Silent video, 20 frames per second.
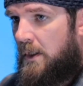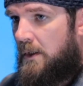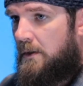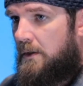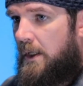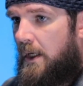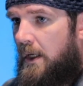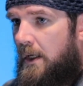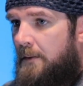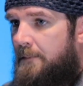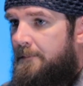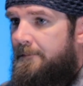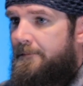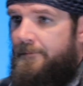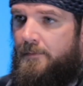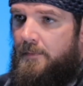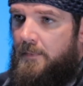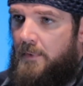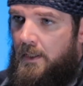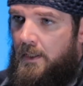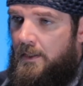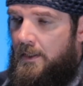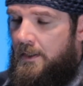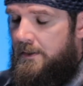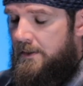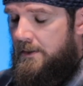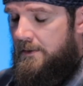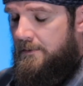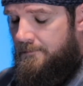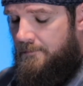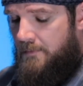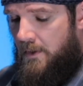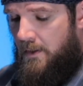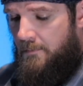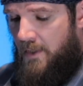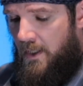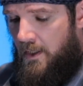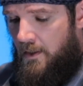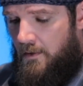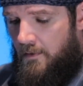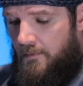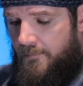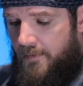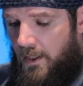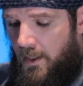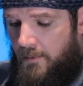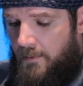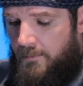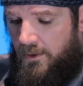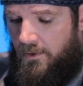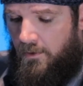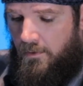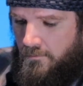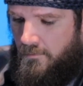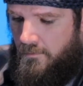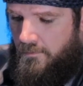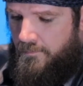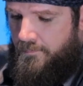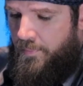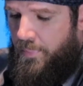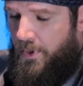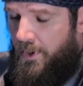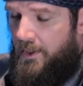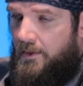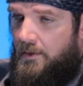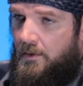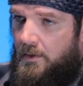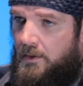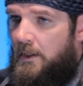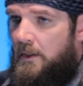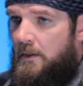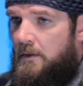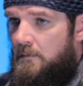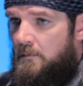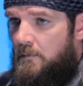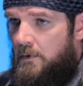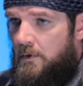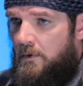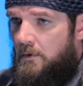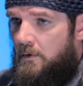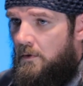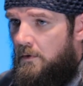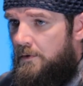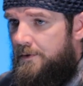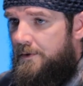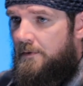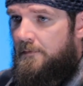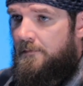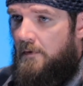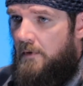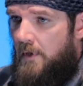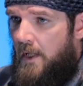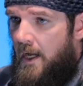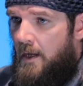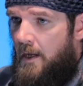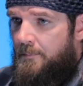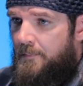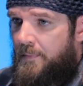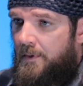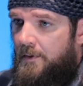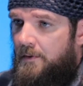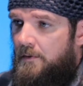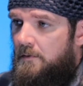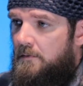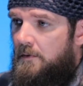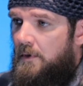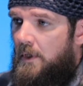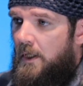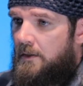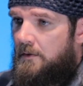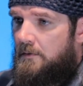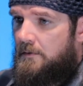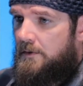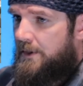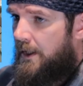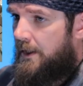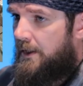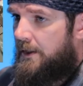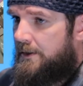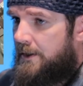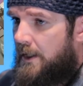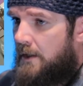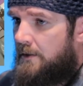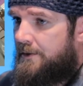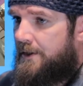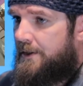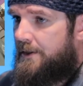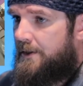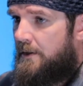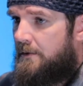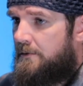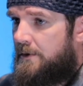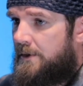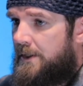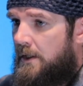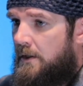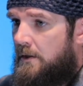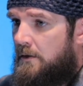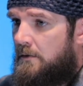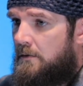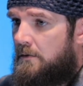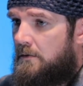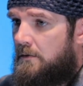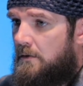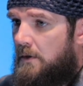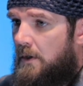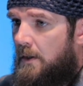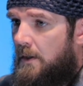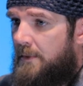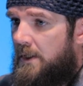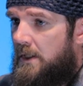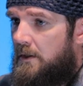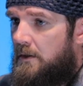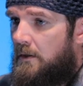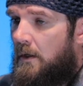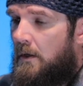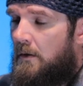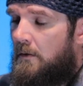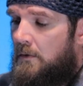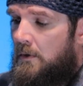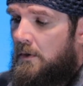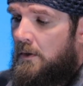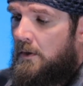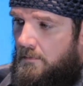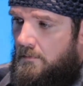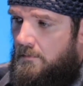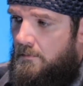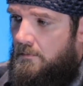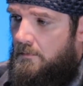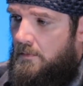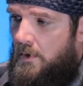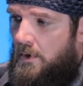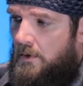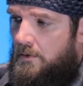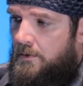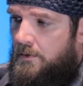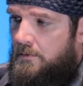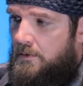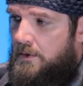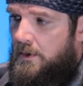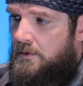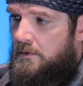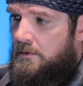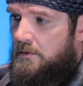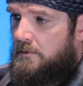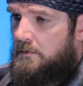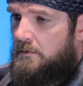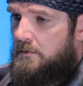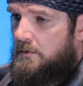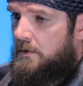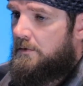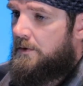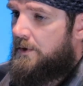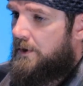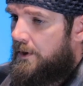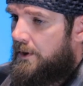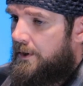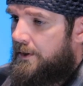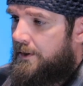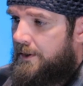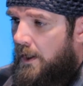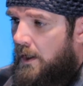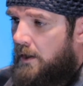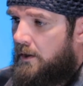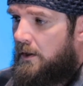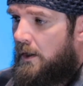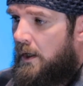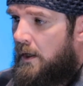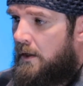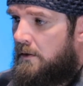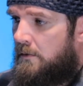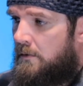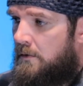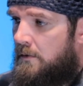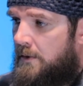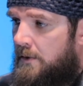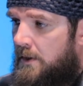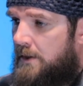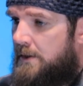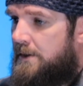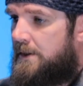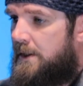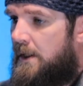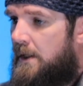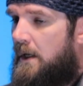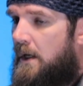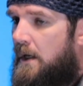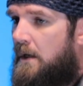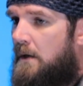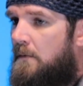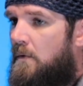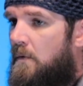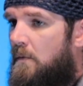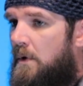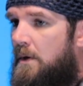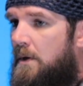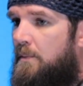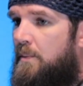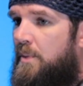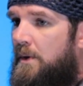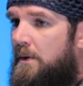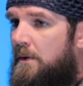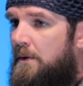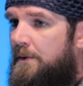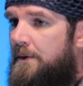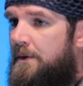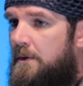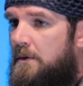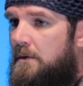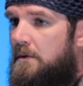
Yeah, and that's a matter of timing. But again, where your goals overlap, like tiny towns, as I was saying a minute ago, you know, you can you could talk it out a little bit and say, hey, we want to build.